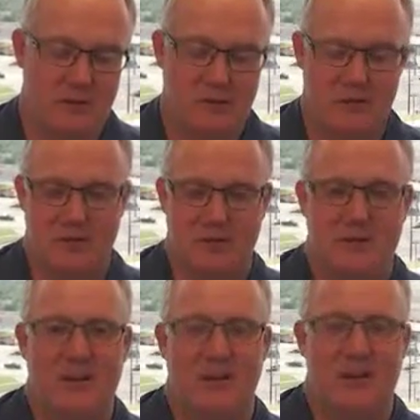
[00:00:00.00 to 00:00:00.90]

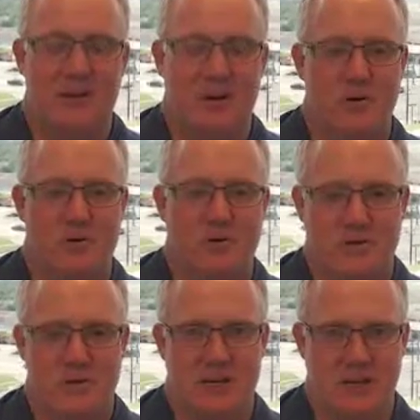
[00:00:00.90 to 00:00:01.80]
the personal
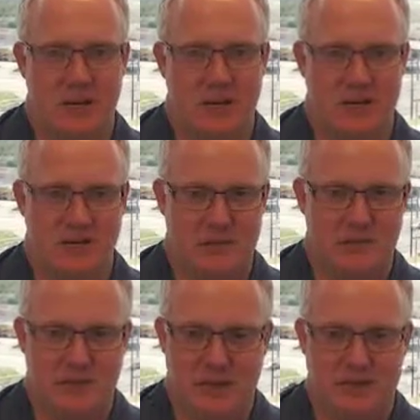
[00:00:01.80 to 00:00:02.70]
size bag on
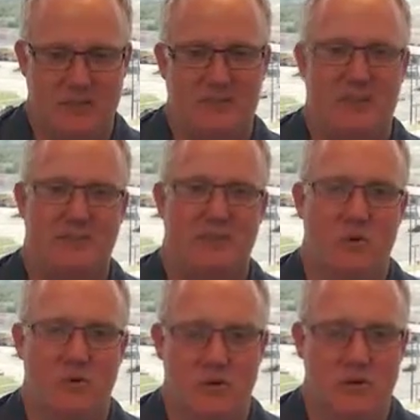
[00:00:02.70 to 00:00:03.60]
some flights, they
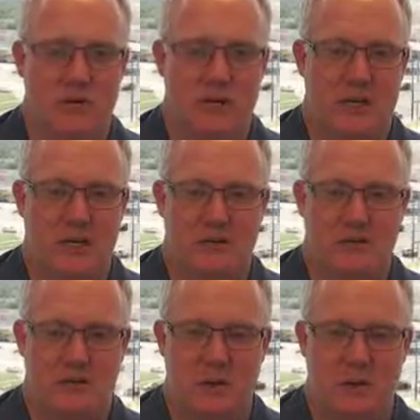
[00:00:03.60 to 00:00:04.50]
force you to check it,
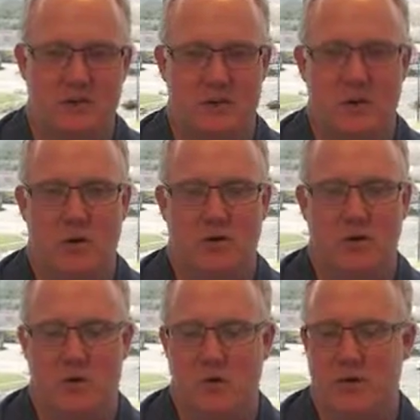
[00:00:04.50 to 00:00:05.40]
so you have no other
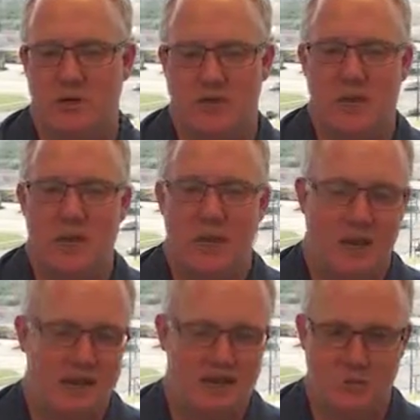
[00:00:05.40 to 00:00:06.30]
choice.
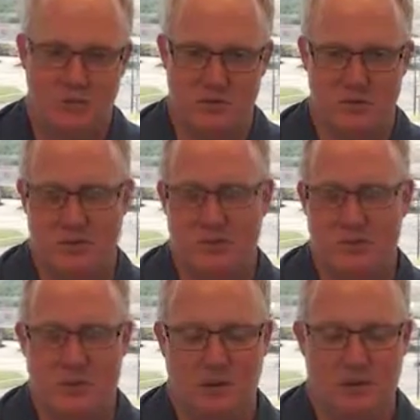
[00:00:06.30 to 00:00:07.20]
This was a
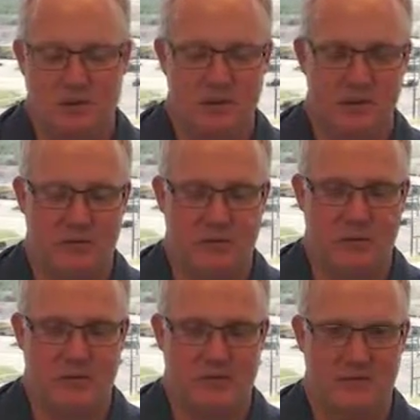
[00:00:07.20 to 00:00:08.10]
couple internal
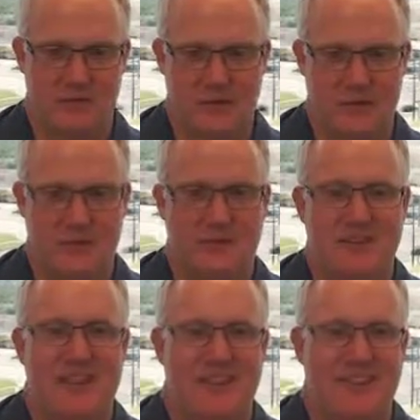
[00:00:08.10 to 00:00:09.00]
flights in France
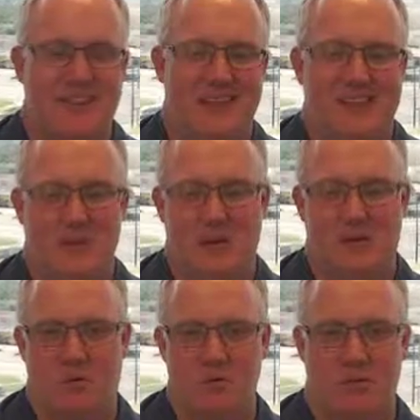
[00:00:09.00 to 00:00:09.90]
that you're
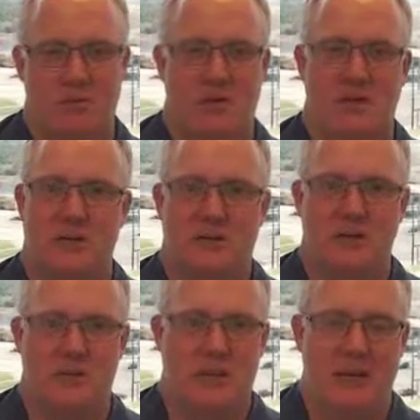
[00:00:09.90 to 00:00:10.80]
forced to check. So in
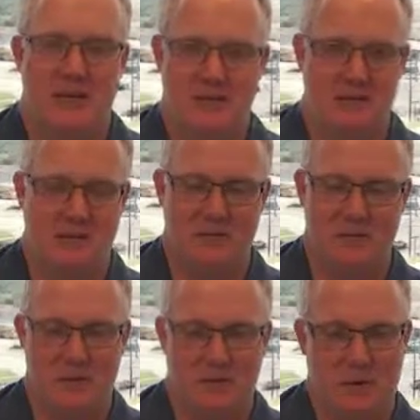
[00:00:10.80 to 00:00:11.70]
some cases, even
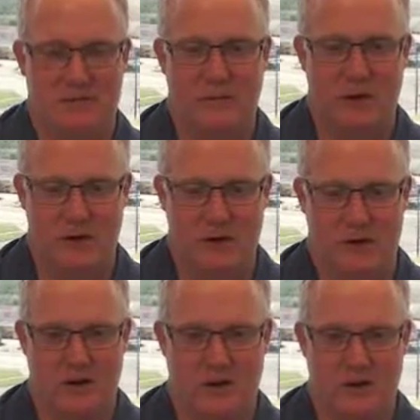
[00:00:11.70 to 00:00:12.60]
when you have
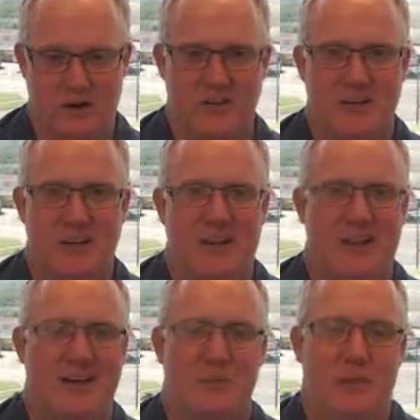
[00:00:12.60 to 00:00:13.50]
carry-on luggage,
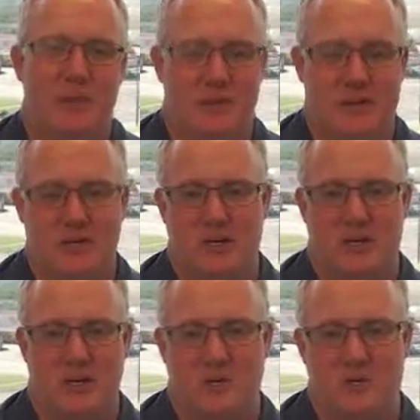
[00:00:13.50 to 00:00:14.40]
you're going to be checking it